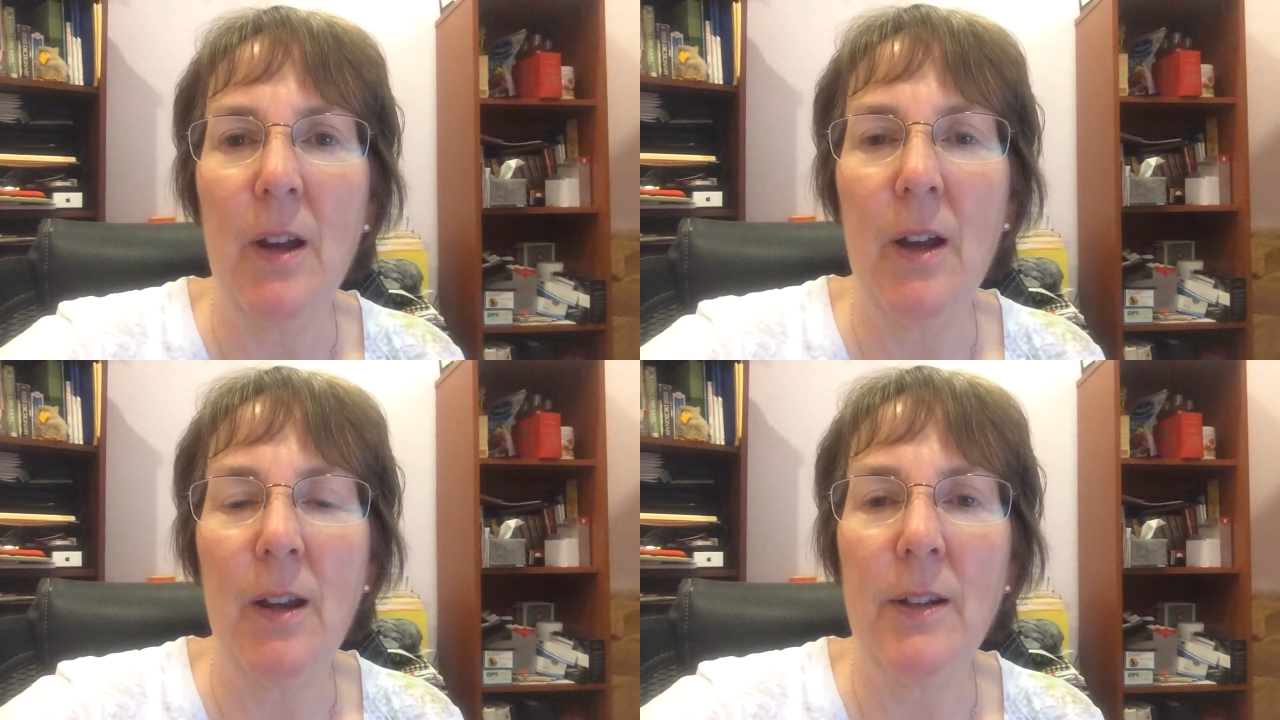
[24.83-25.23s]

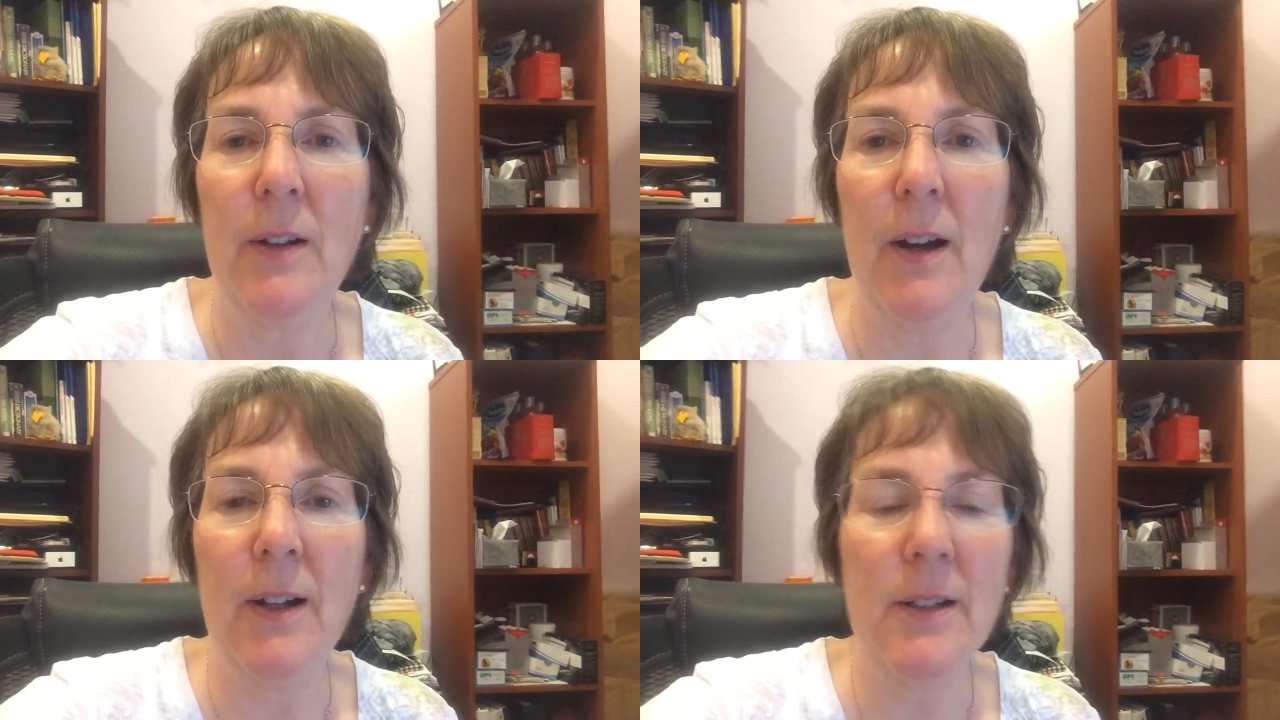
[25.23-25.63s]
Uh,
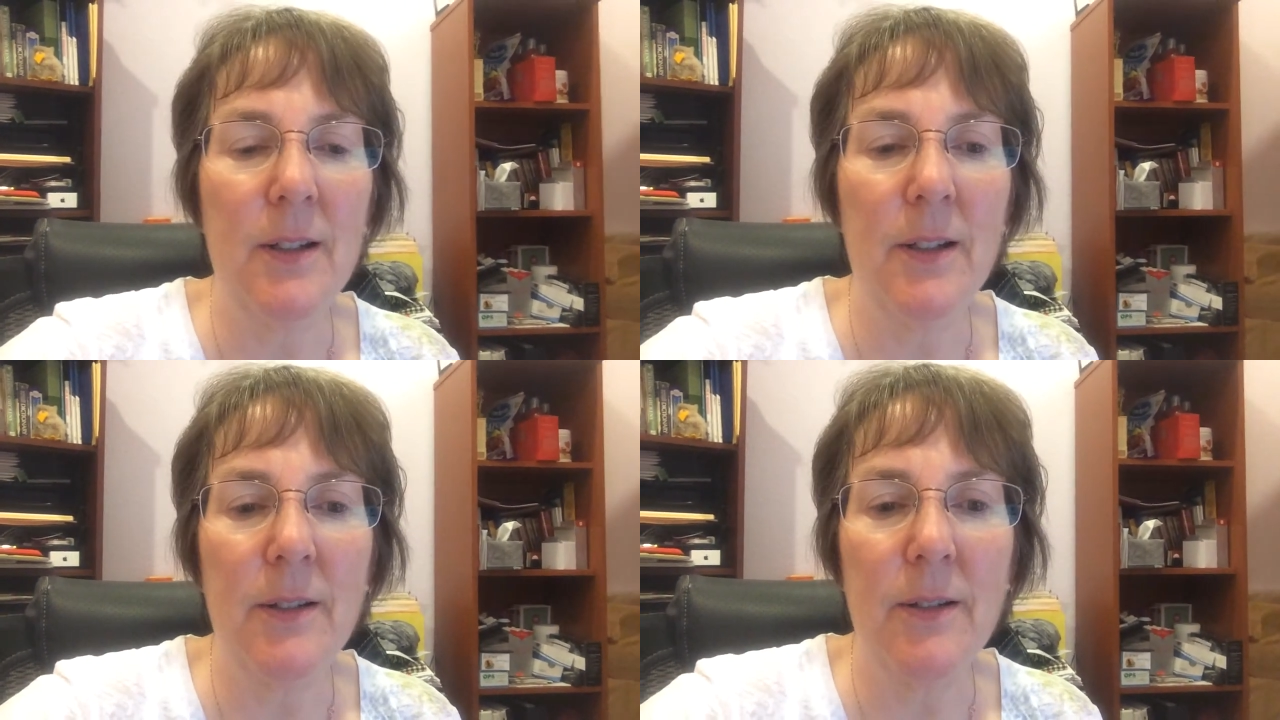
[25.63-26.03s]
they're
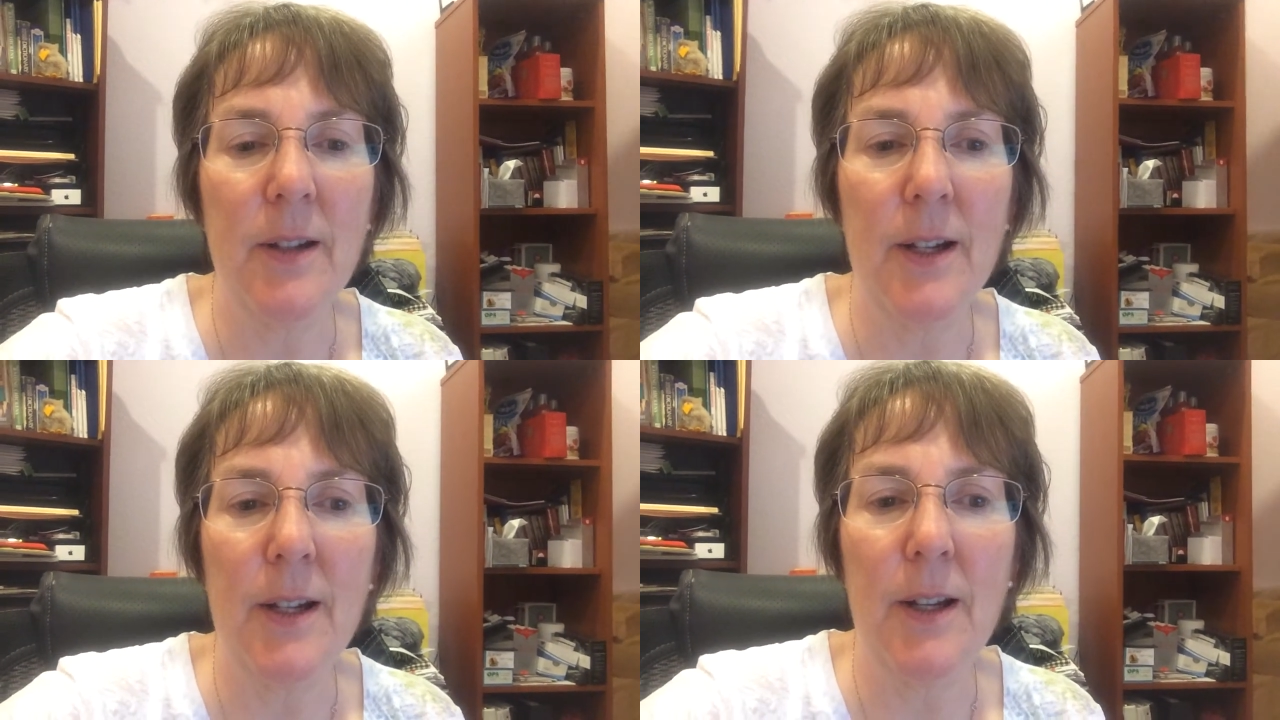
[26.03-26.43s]
excellent.
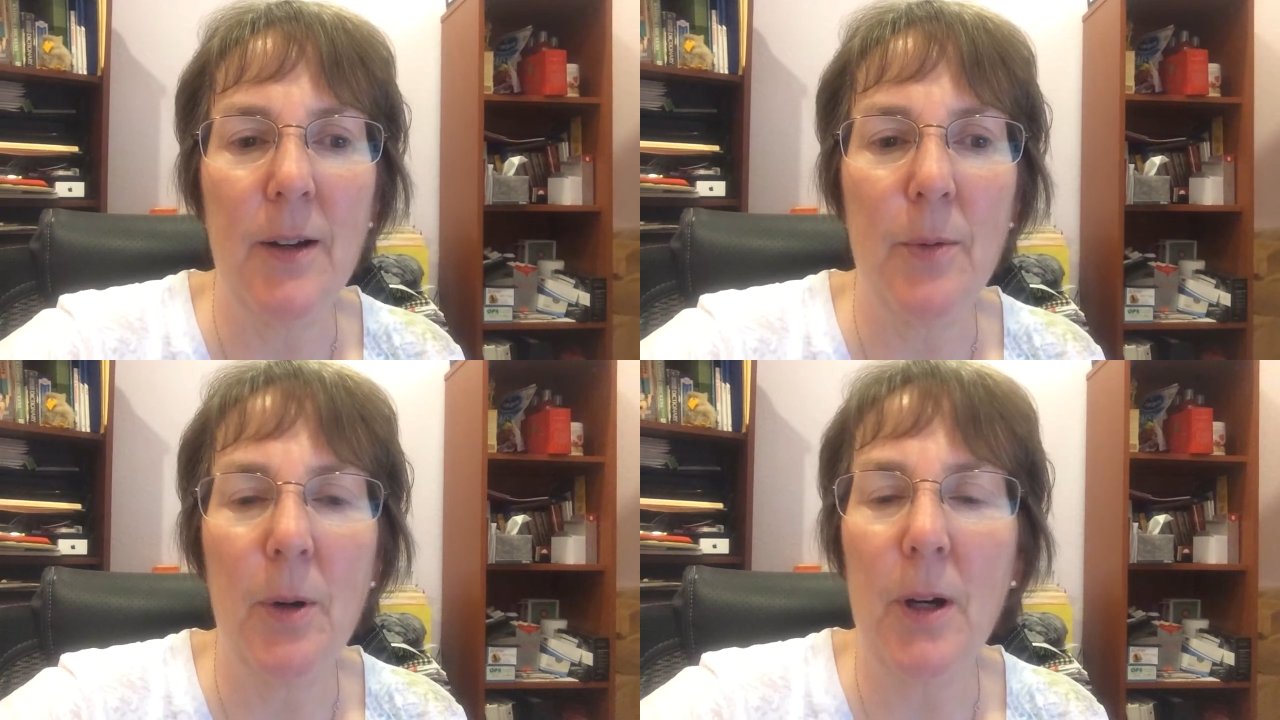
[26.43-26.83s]
They
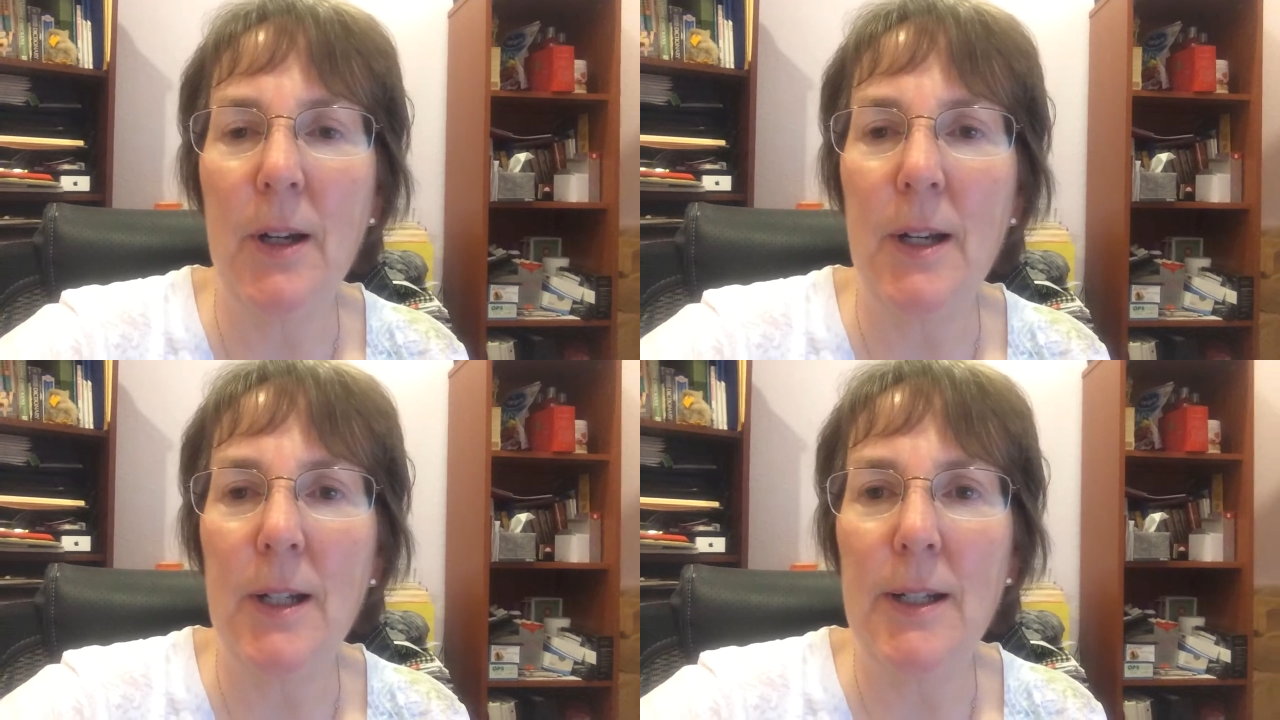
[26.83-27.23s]
uh, work
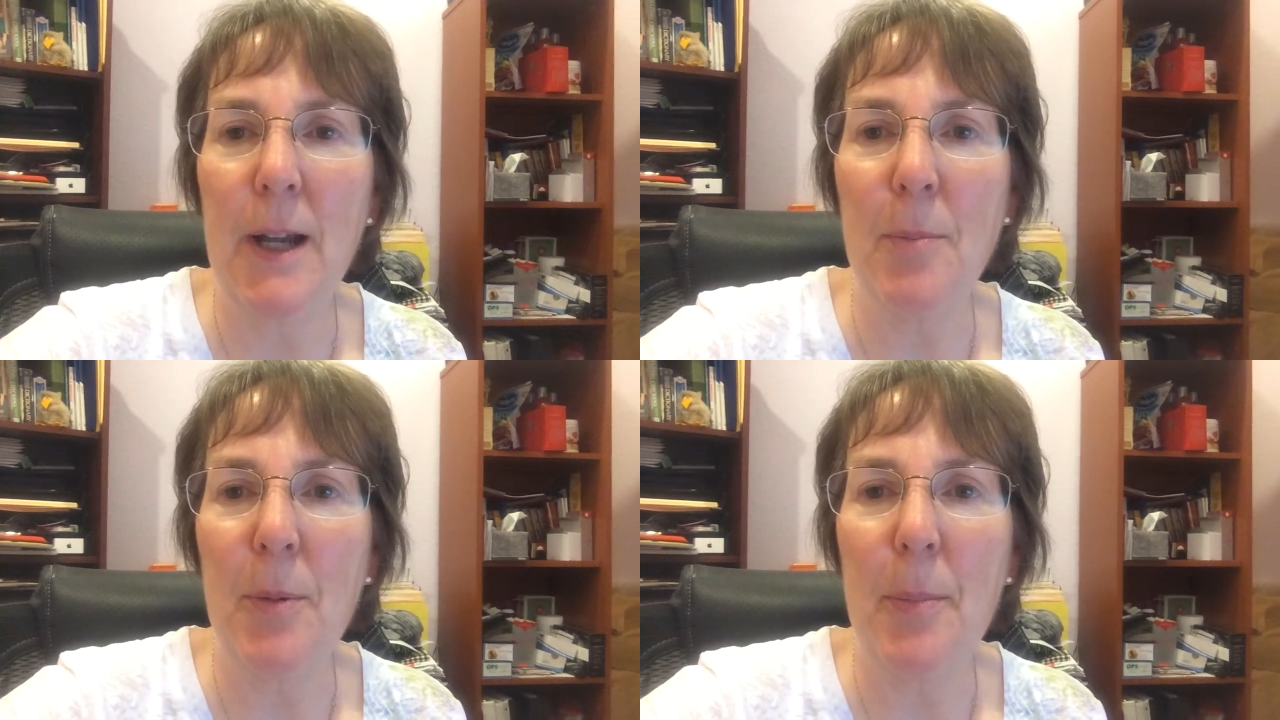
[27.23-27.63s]
on any
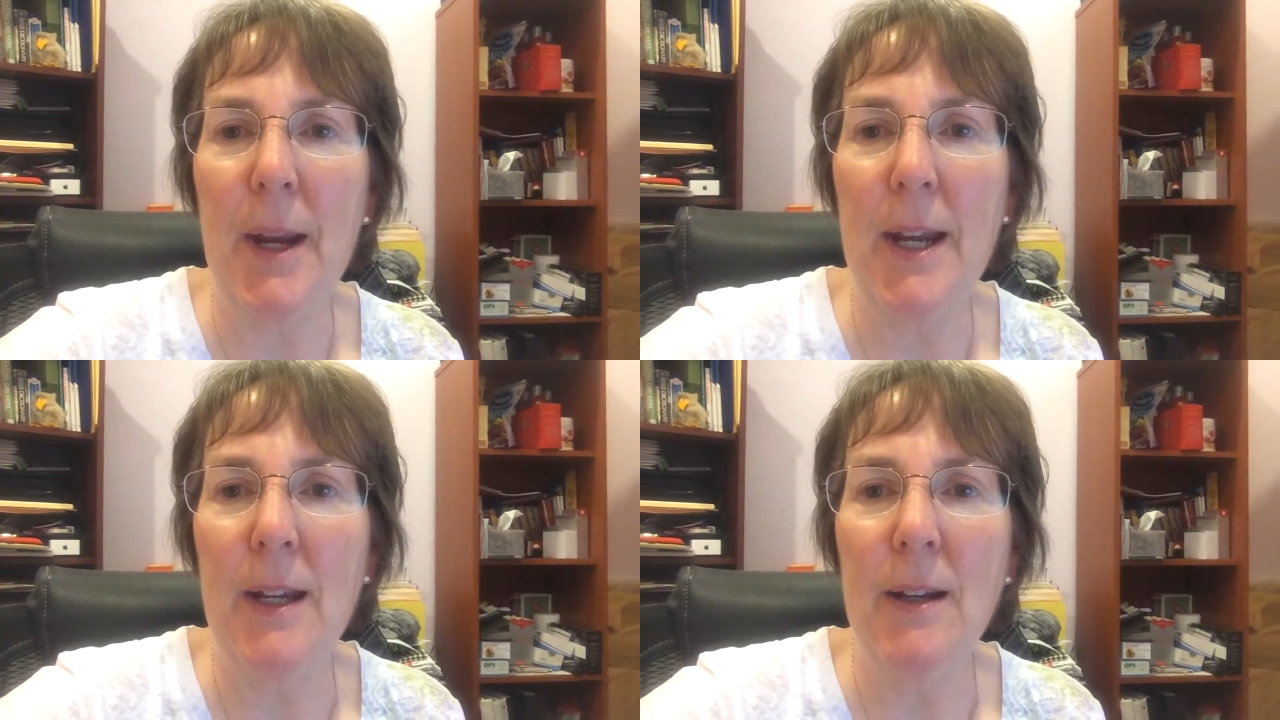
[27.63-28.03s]
type of
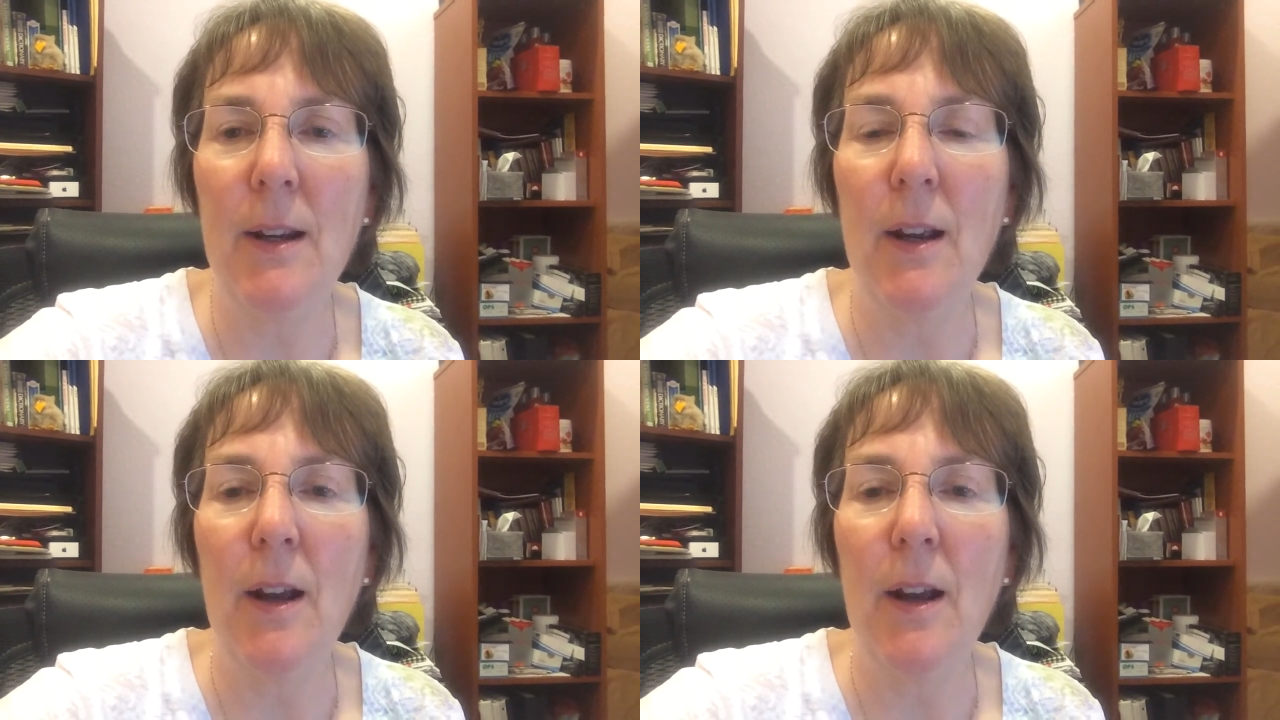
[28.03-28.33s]
pain,